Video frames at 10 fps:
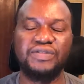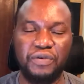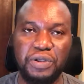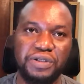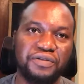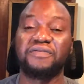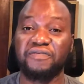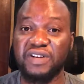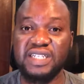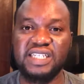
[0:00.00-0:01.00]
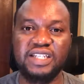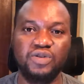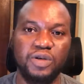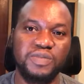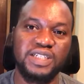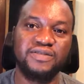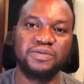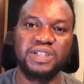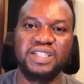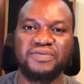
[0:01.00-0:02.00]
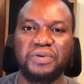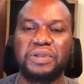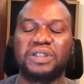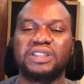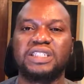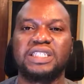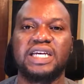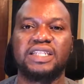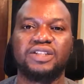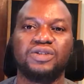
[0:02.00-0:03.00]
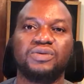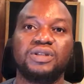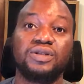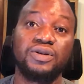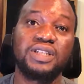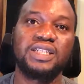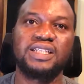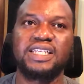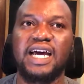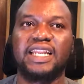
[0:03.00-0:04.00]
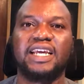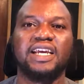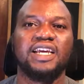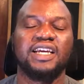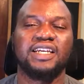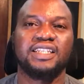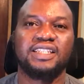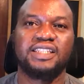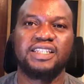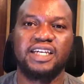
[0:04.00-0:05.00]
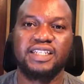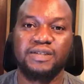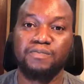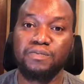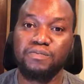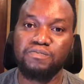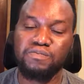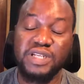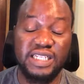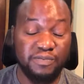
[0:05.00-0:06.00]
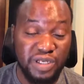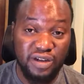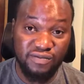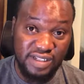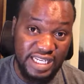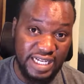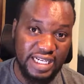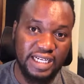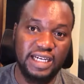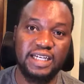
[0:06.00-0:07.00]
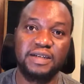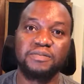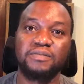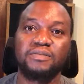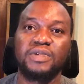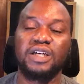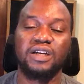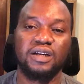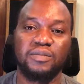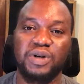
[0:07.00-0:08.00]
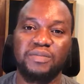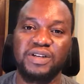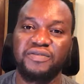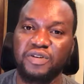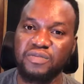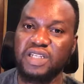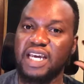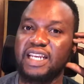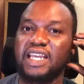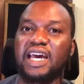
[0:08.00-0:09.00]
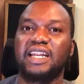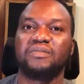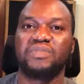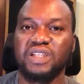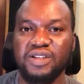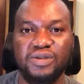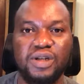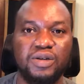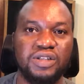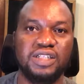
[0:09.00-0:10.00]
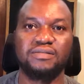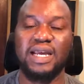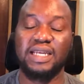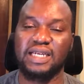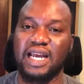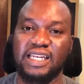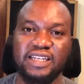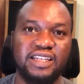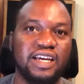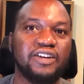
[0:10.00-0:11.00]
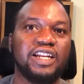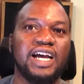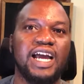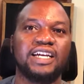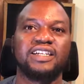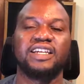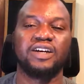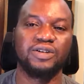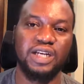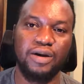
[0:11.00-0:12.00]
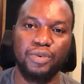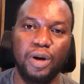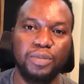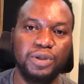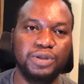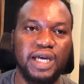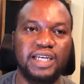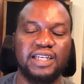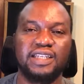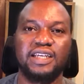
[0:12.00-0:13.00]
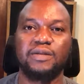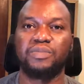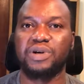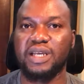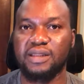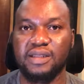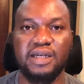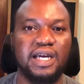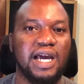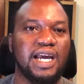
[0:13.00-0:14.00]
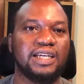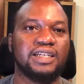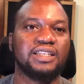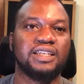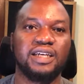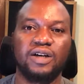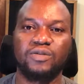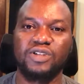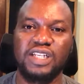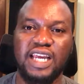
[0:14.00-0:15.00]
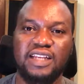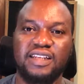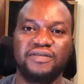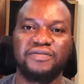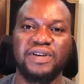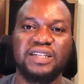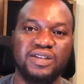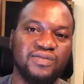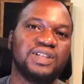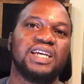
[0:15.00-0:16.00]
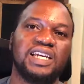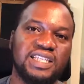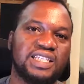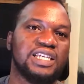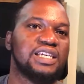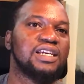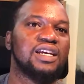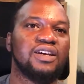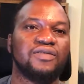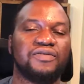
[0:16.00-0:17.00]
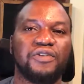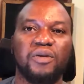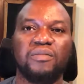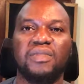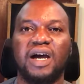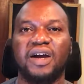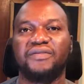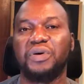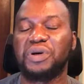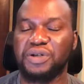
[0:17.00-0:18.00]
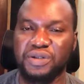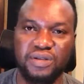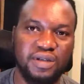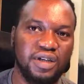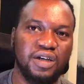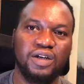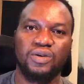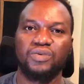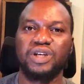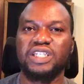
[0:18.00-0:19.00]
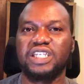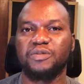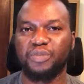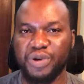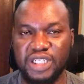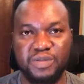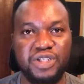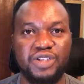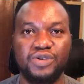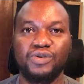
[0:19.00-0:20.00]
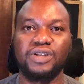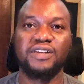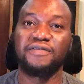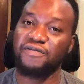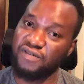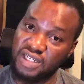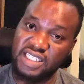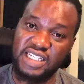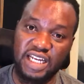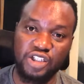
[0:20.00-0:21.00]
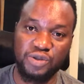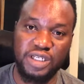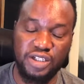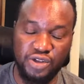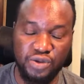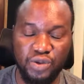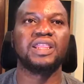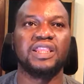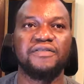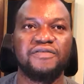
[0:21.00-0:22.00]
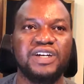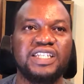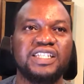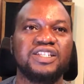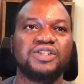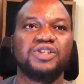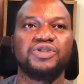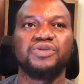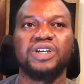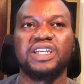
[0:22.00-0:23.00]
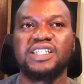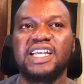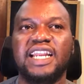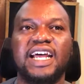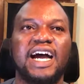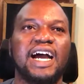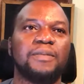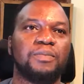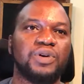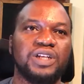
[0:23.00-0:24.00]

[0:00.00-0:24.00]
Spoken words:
vocal, the first thing you observe with this vocal is that you will notice that there's a bit of leak, probably from the head can being too close to the mic. I can hear it. I can hear other rumble. I can hear breath. I can hear almost like the vent of the AC from her vocal, which brings me to the first thing I usually do. The first thing to do is that I put